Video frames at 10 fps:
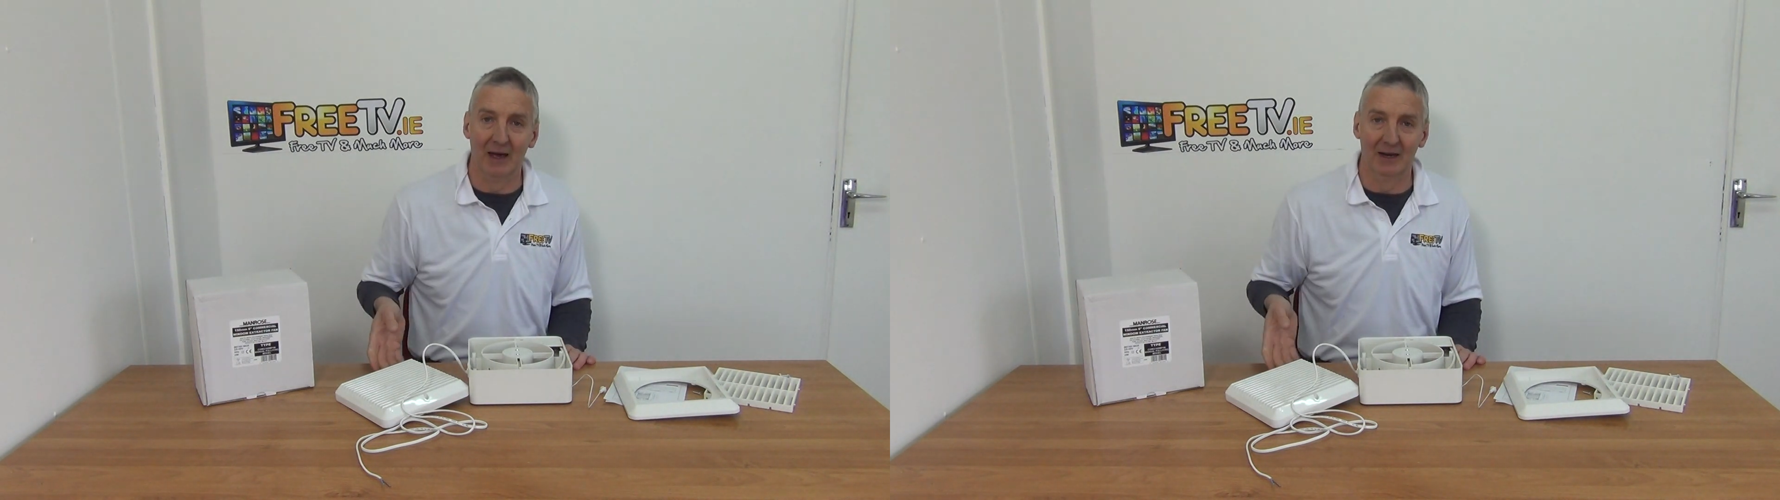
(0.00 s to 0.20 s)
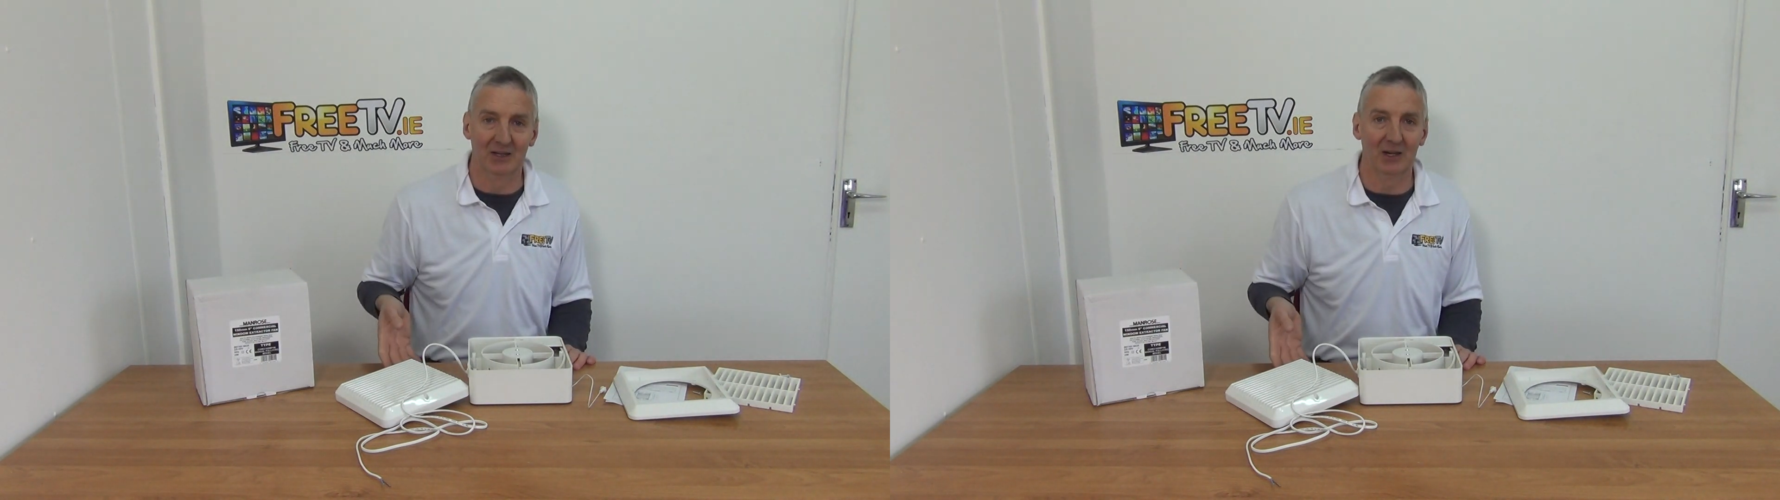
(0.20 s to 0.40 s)

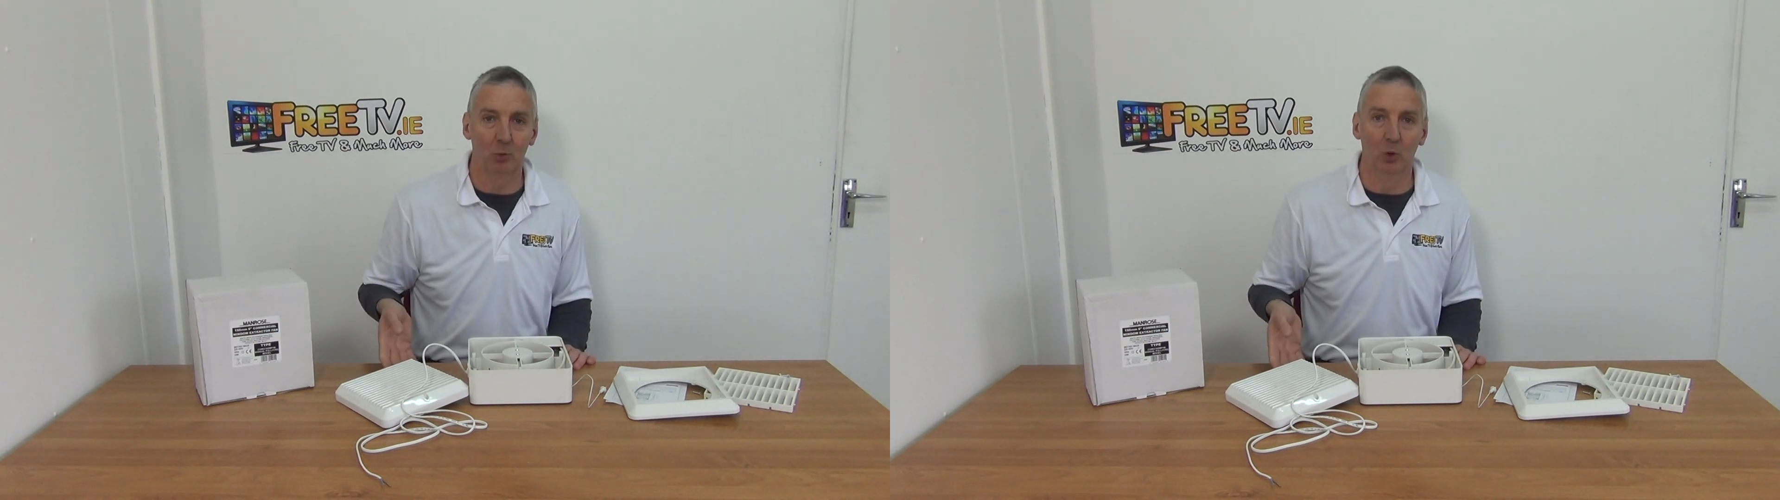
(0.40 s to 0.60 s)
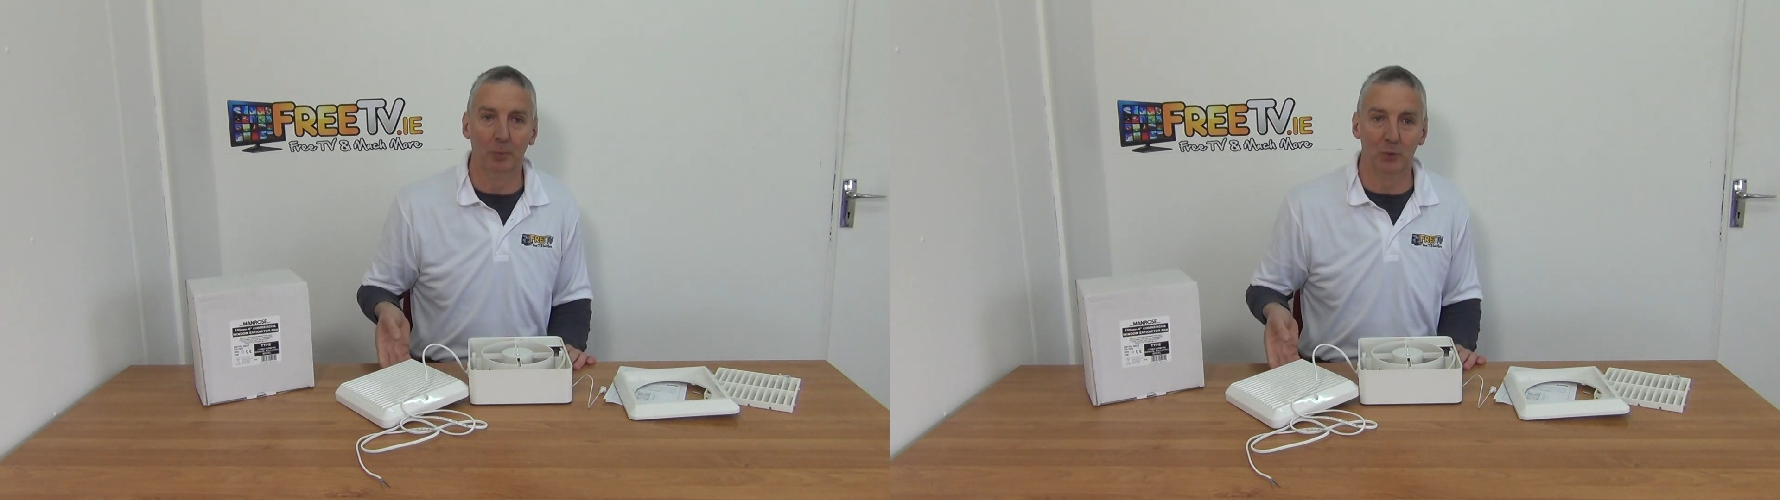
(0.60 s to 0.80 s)
and I think
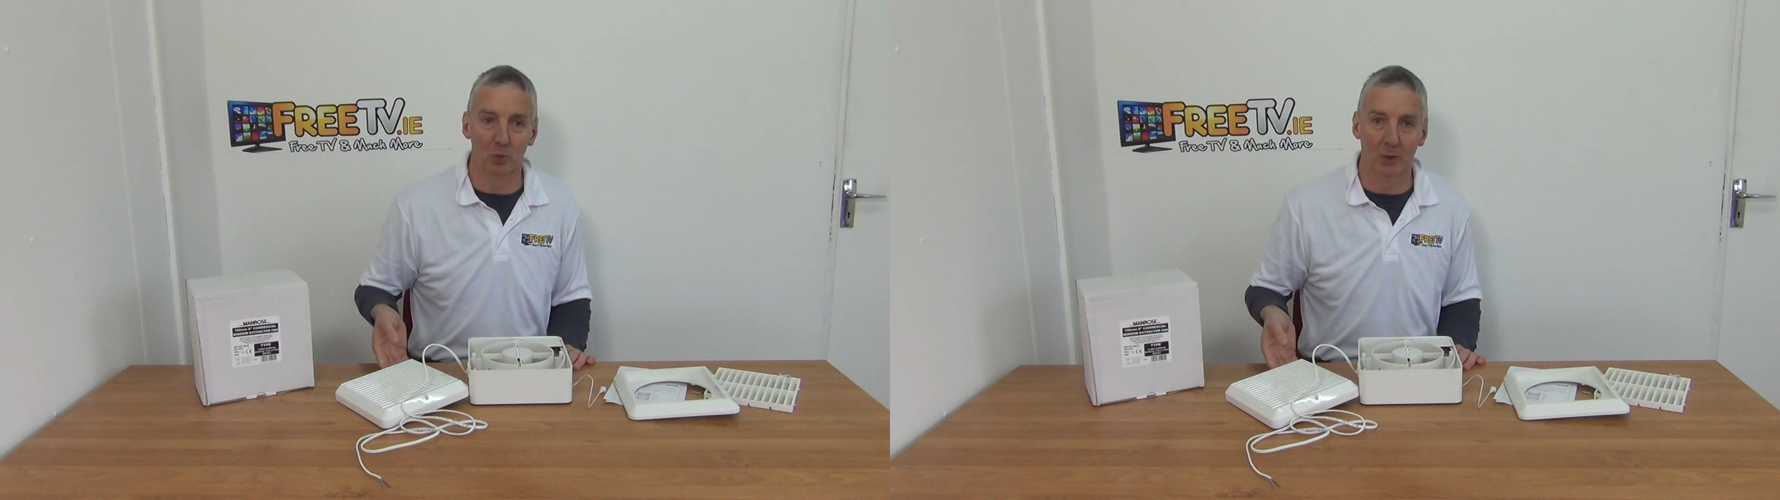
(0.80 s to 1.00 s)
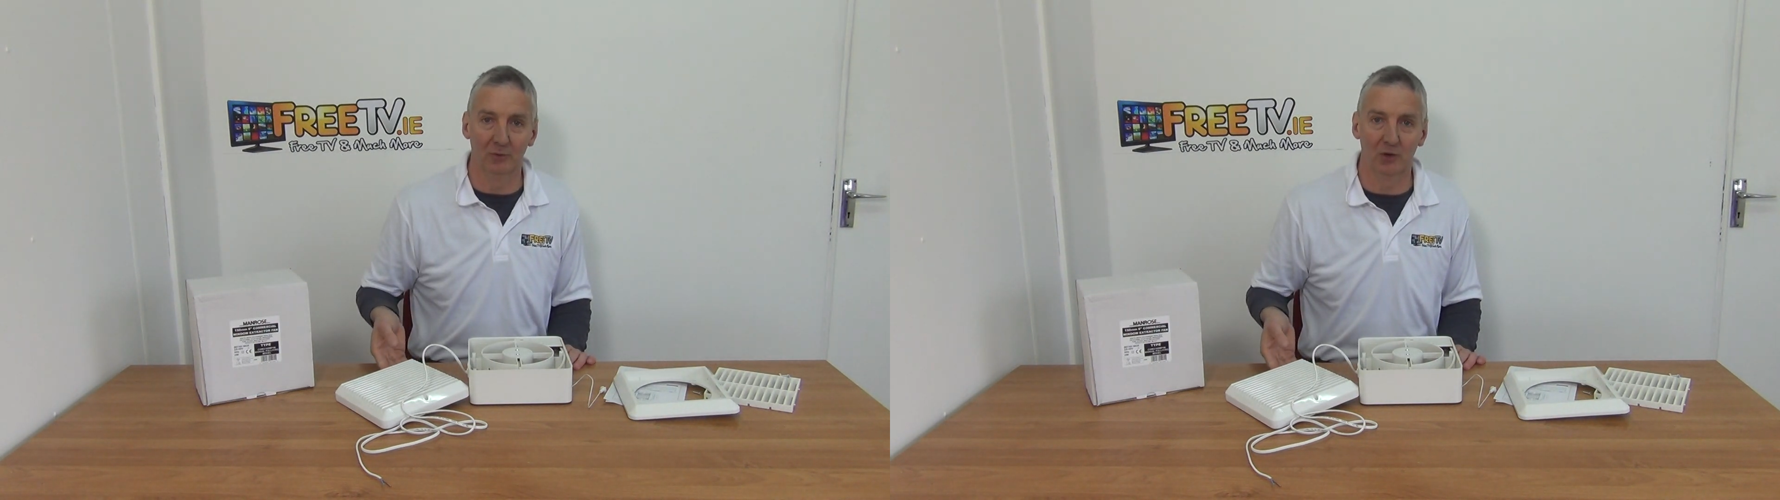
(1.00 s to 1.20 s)
we're up to
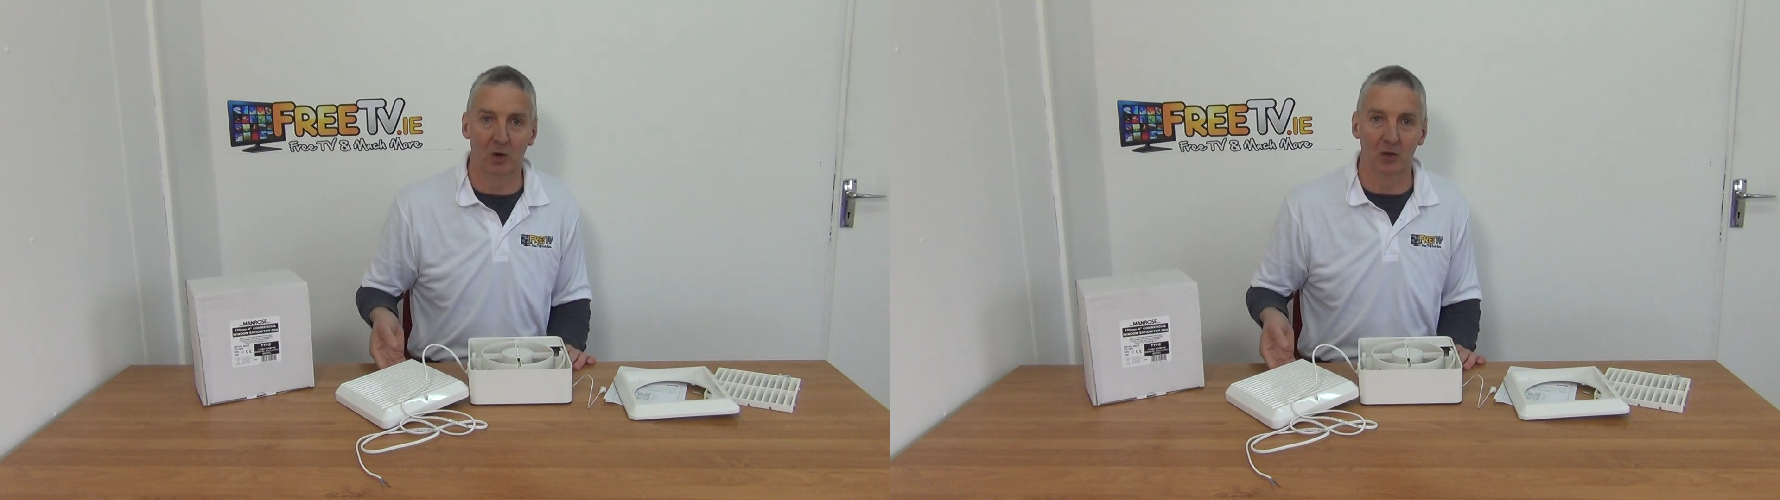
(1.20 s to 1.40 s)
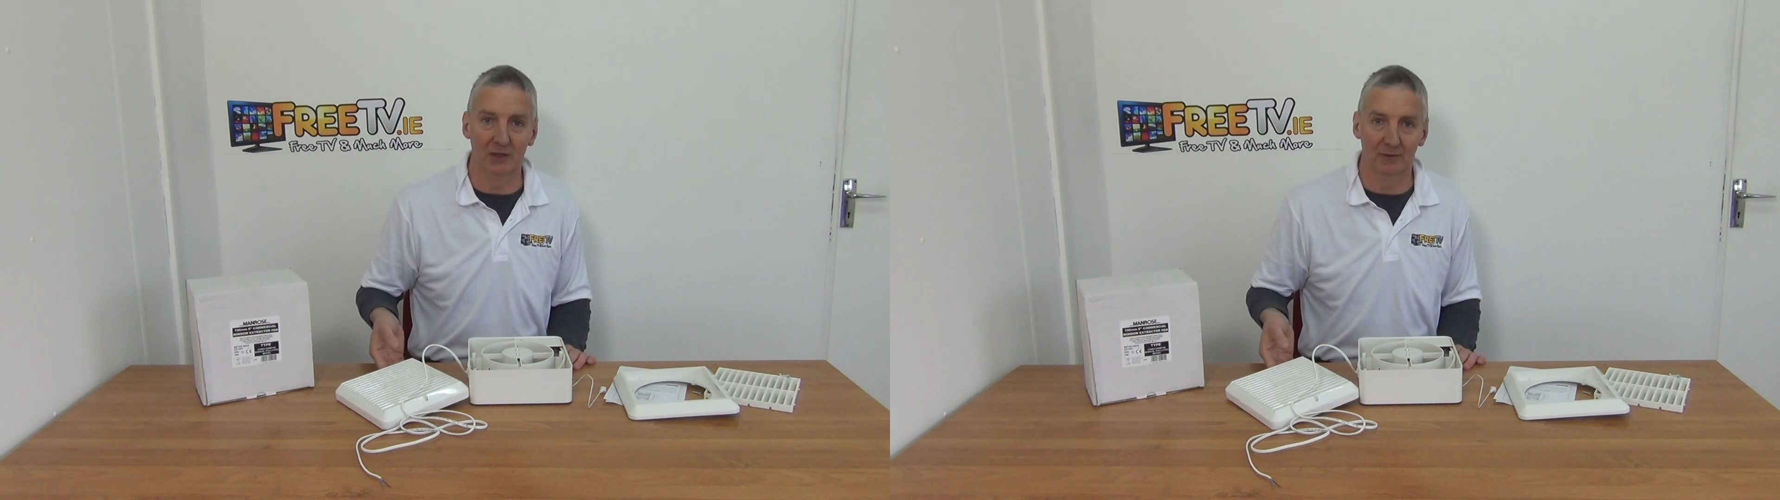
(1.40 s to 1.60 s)
around
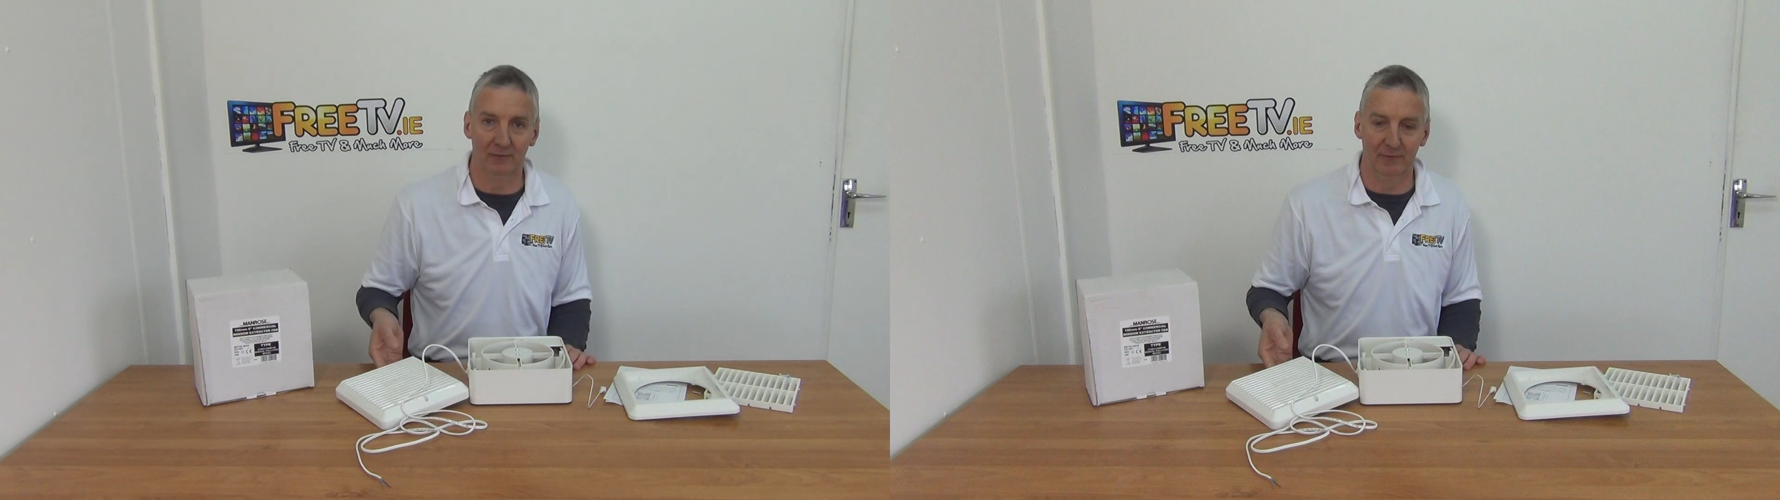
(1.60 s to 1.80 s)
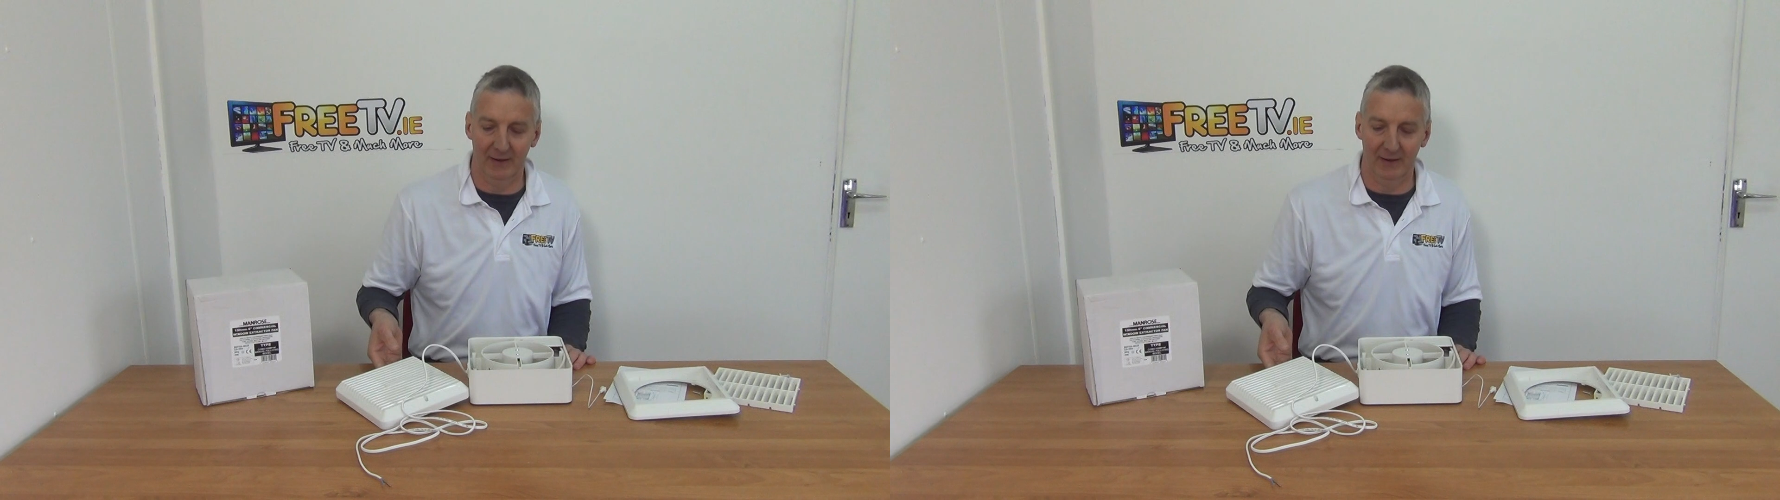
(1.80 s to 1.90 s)
30 different